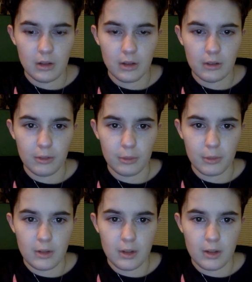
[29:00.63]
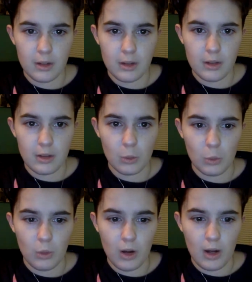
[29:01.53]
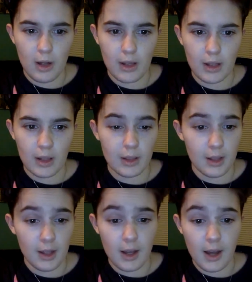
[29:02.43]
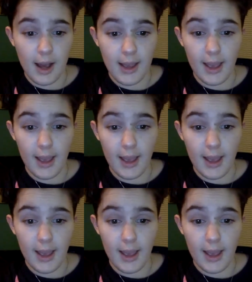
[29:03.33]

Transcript: Life from Death, The Why. Yeah, I